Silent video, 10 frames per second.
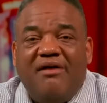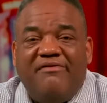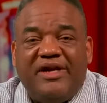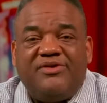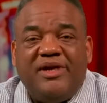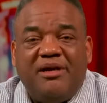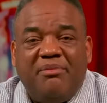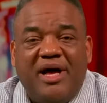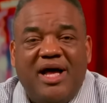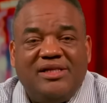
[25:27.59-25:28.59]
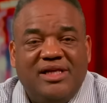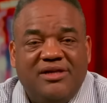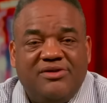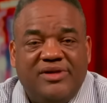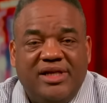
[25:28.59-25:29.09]
Victory combines
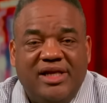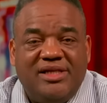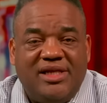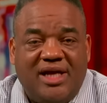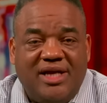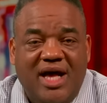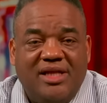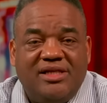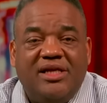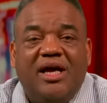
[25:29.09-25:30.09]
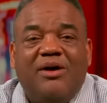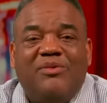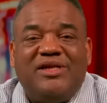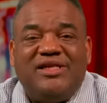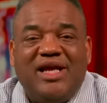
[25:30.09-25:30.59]
industry-leading technology
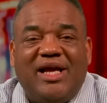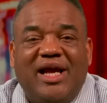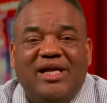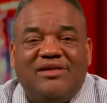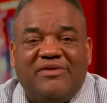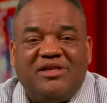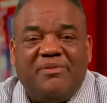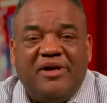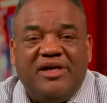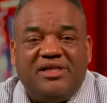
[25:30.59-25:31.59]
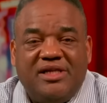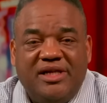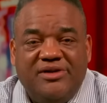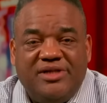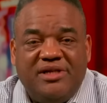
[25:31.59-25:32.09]
with decades of experience in
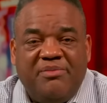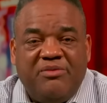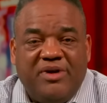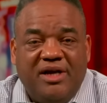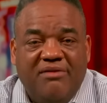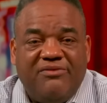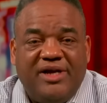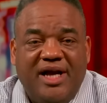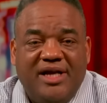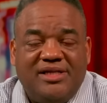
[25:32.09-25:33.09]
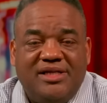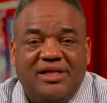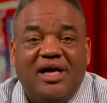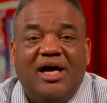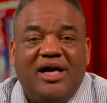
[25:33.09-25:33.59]
leadership and recovery
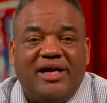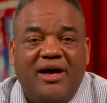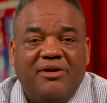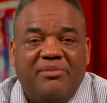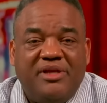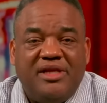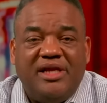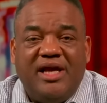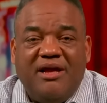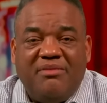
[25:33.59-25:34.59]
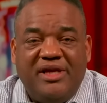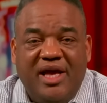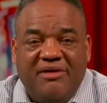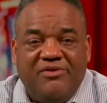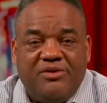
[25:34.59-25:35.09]
content, accountability, and
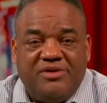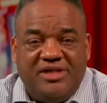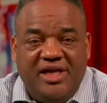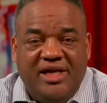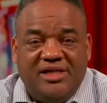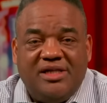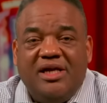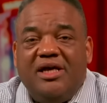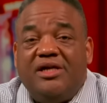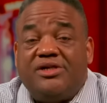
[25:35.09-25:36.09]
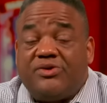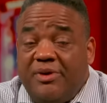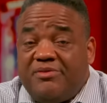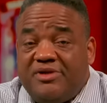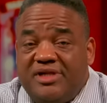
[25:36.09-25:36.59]
behavioral change.
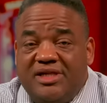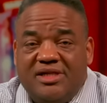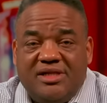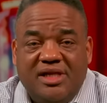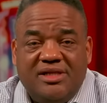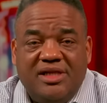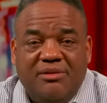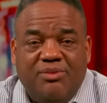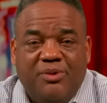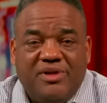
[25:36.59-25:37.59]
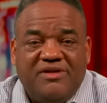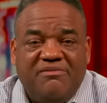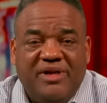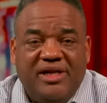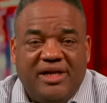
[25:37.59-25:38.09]
Scripture teaches us the importance
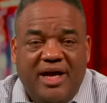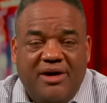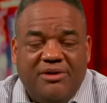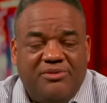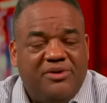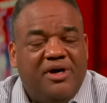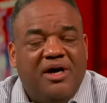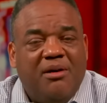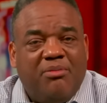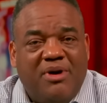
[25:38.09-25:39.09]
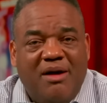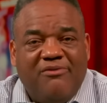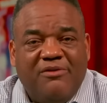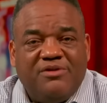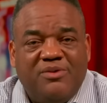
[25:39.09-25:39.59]
of being accountable.
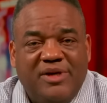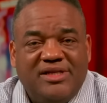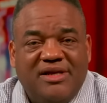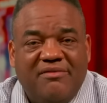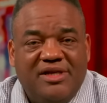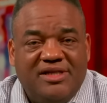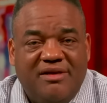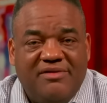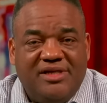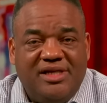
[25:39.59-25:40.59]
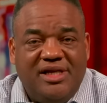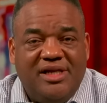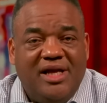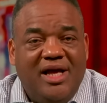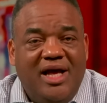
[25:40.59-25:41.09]
Proverbs
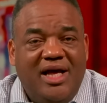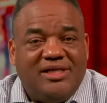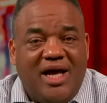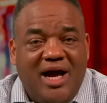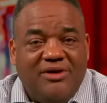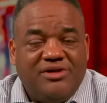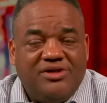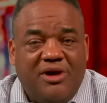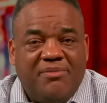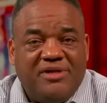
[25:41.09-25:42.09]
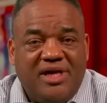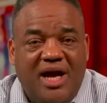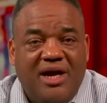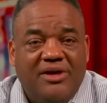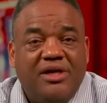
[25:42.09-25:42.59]
27:17, as iron sharpens
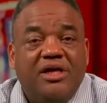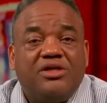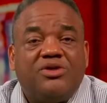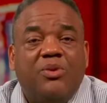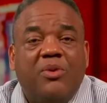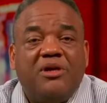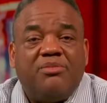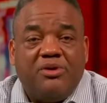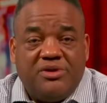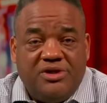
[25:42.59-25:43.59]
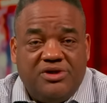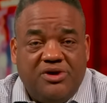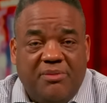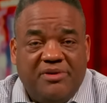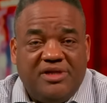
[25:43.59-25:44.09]
iron, so one person
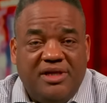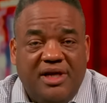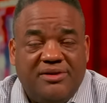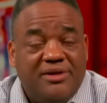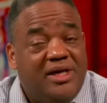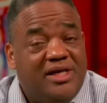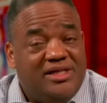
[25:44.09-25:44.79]
sharpens another.